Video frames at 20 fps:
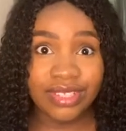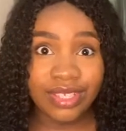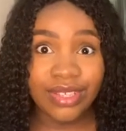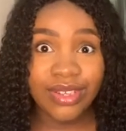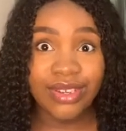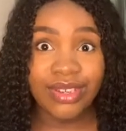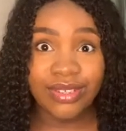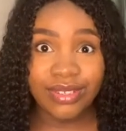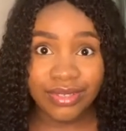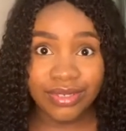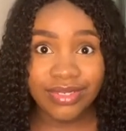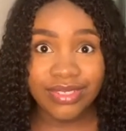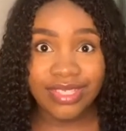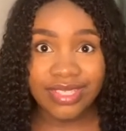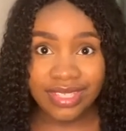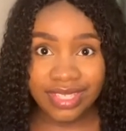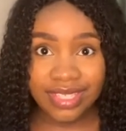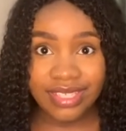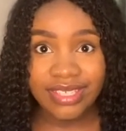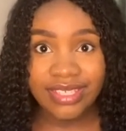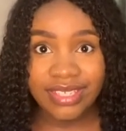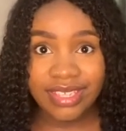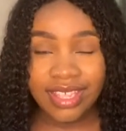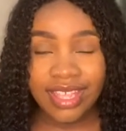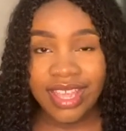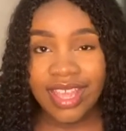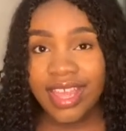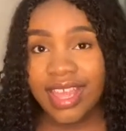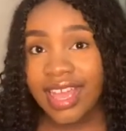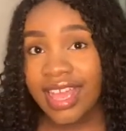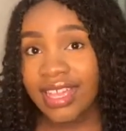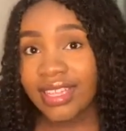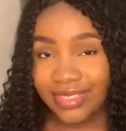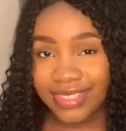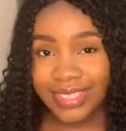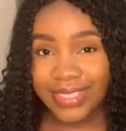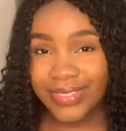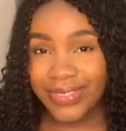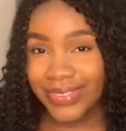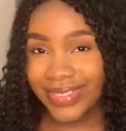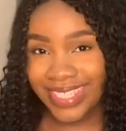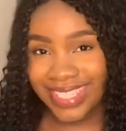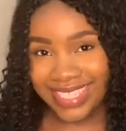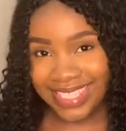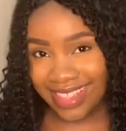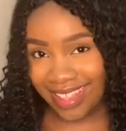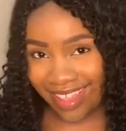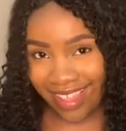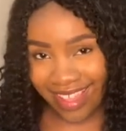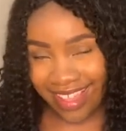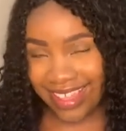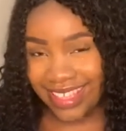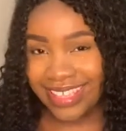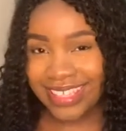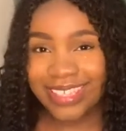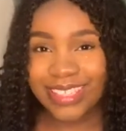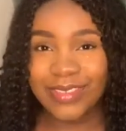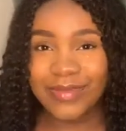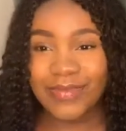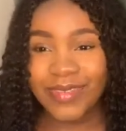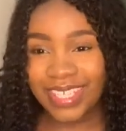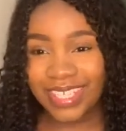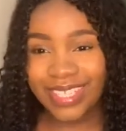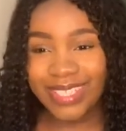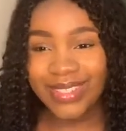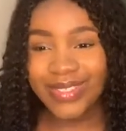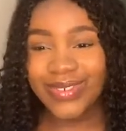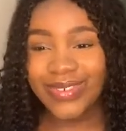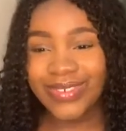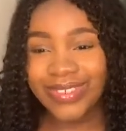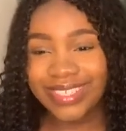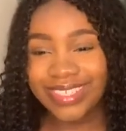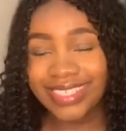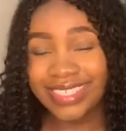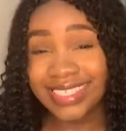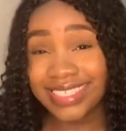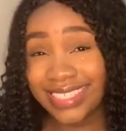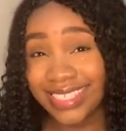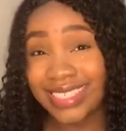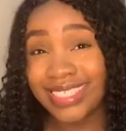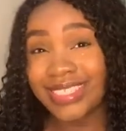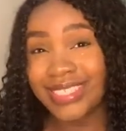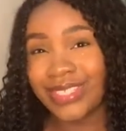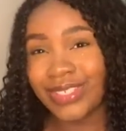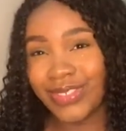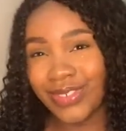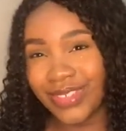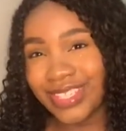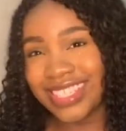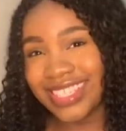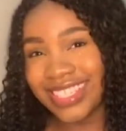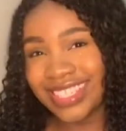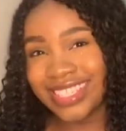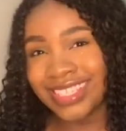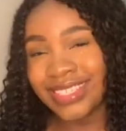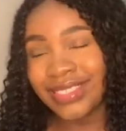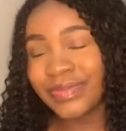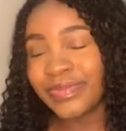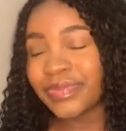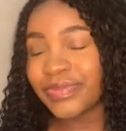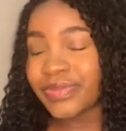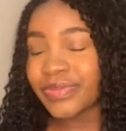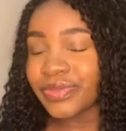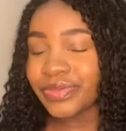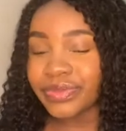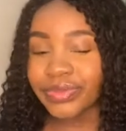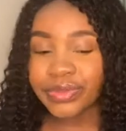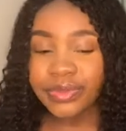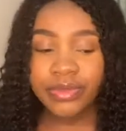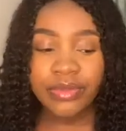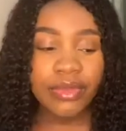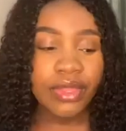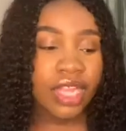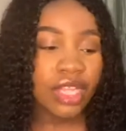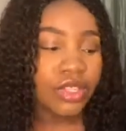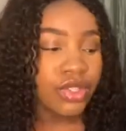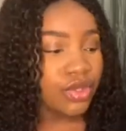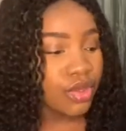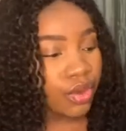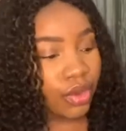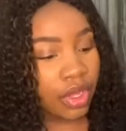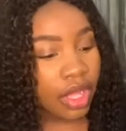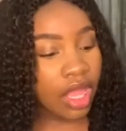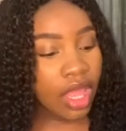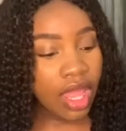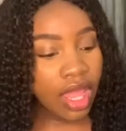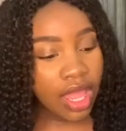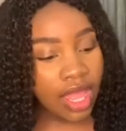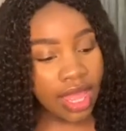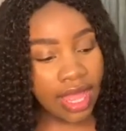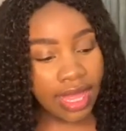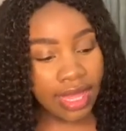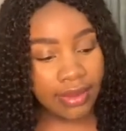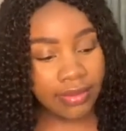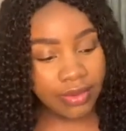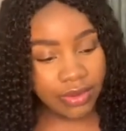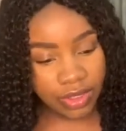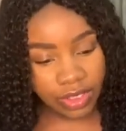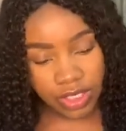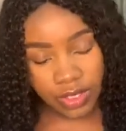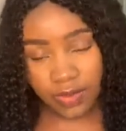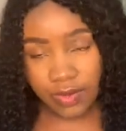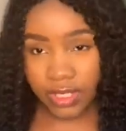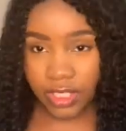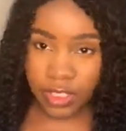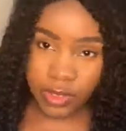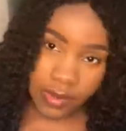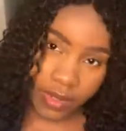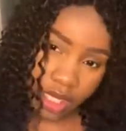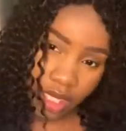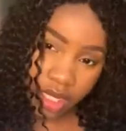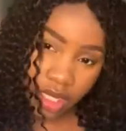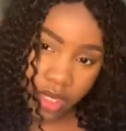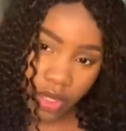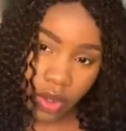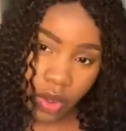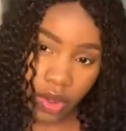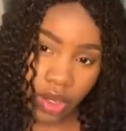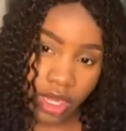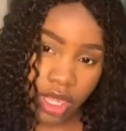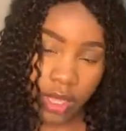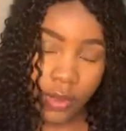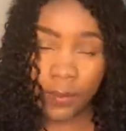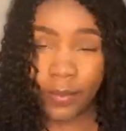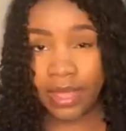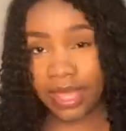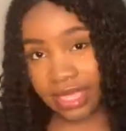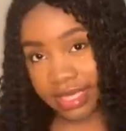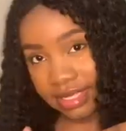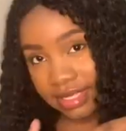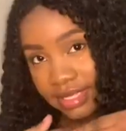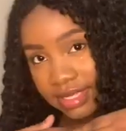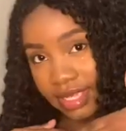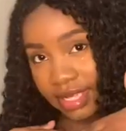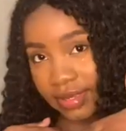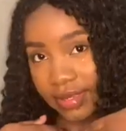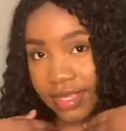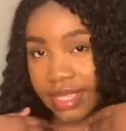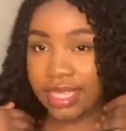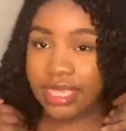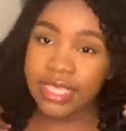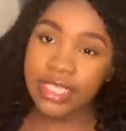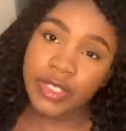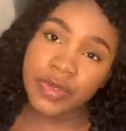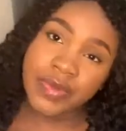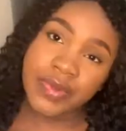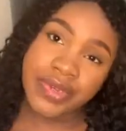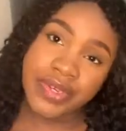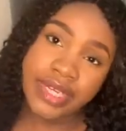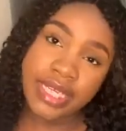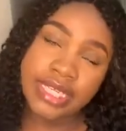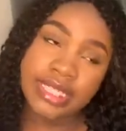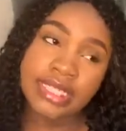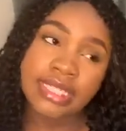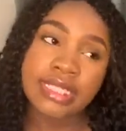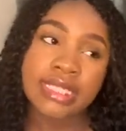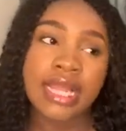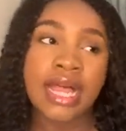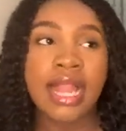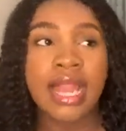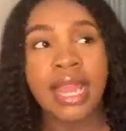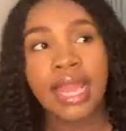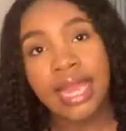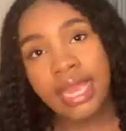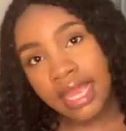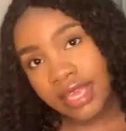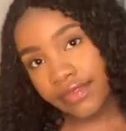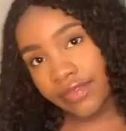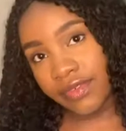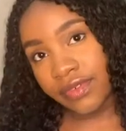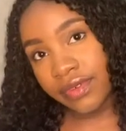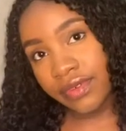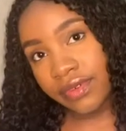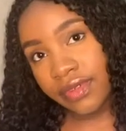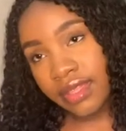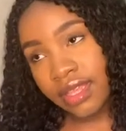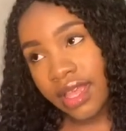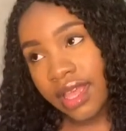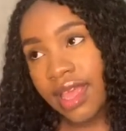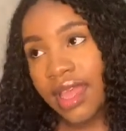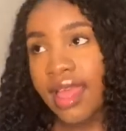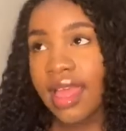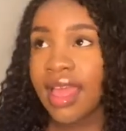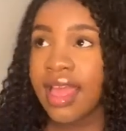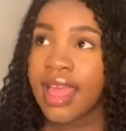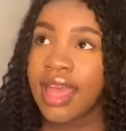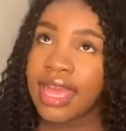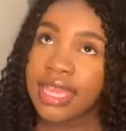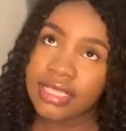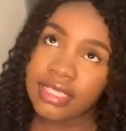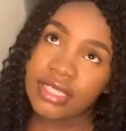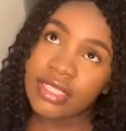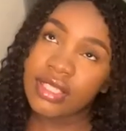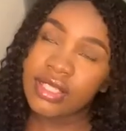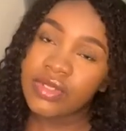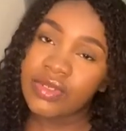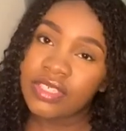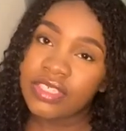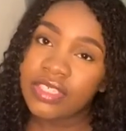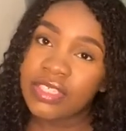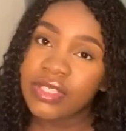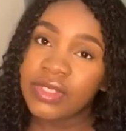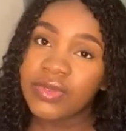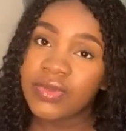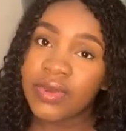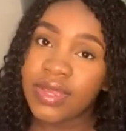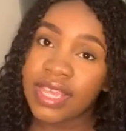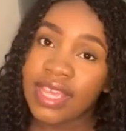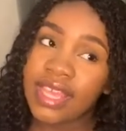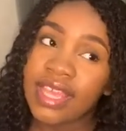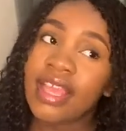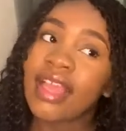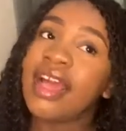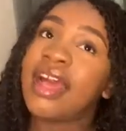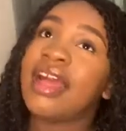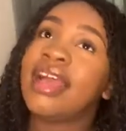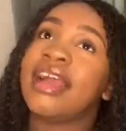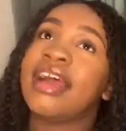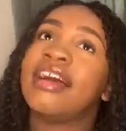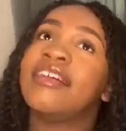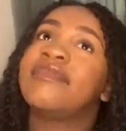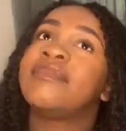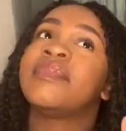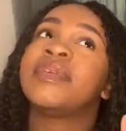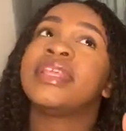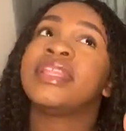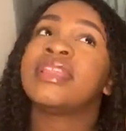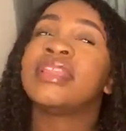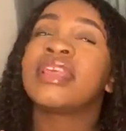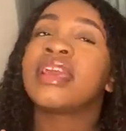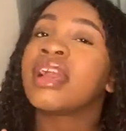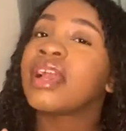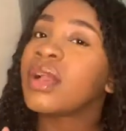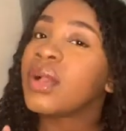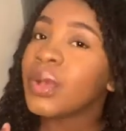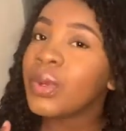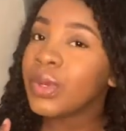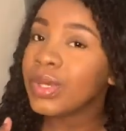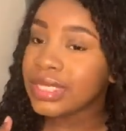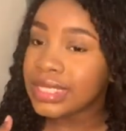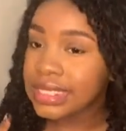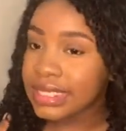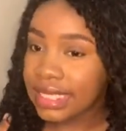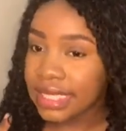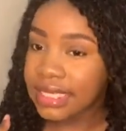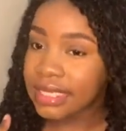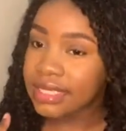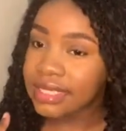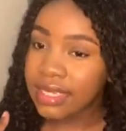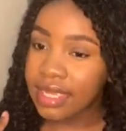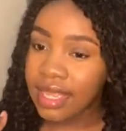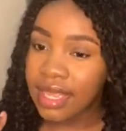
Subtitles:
got ghosted, and the ghoster is the person who did the ghosting. So I'm going to be speaking on a personal experience level and situations where I have been ghosted